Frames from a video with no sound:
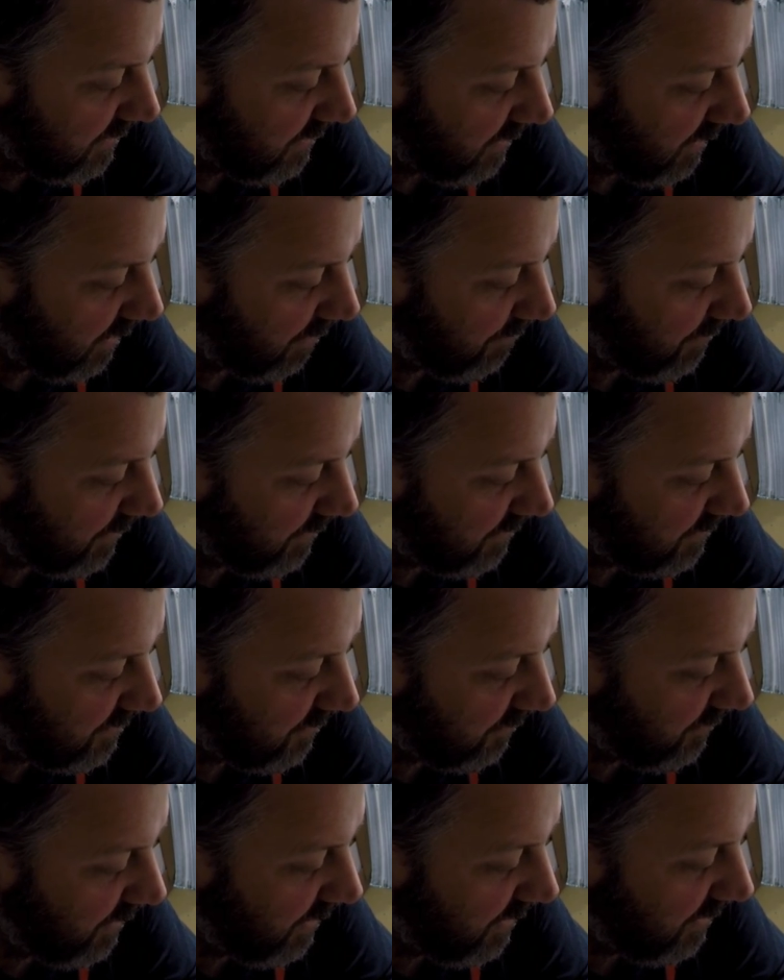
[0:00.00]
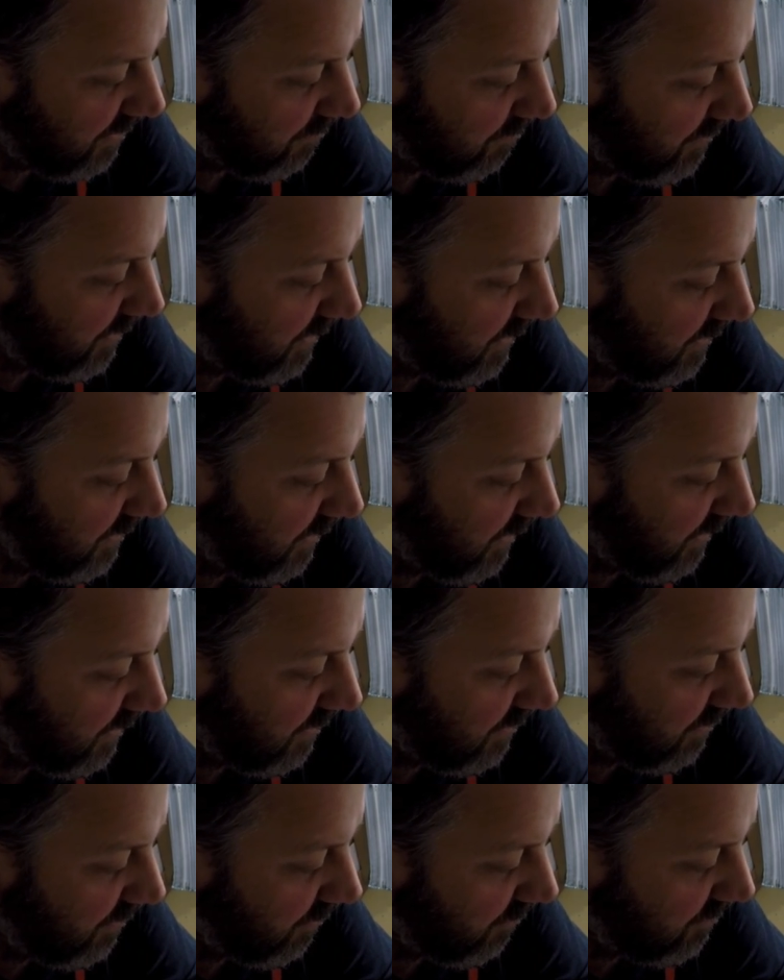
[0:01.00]
I mean, so that could mean that,
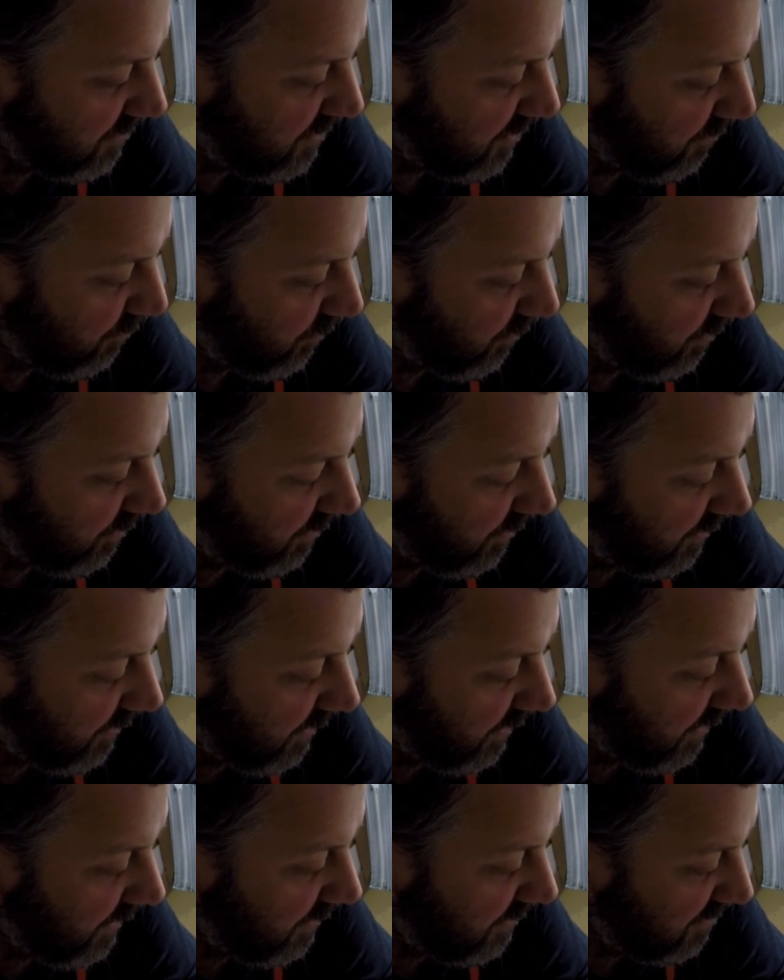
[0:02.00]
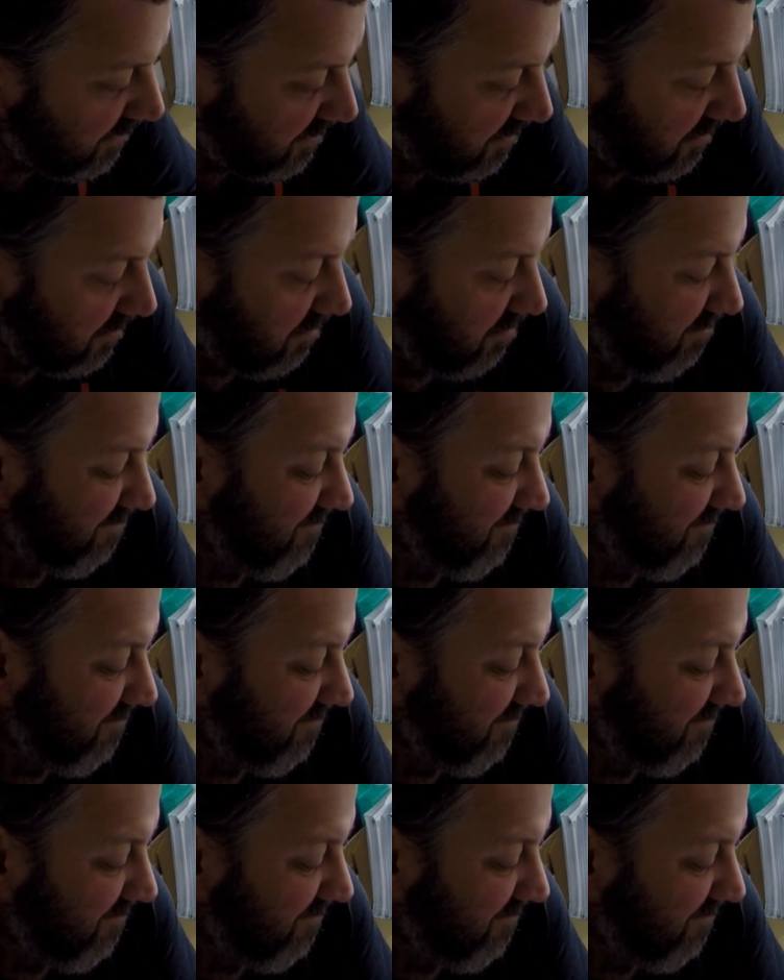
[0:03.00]
you know, somewhere in the next,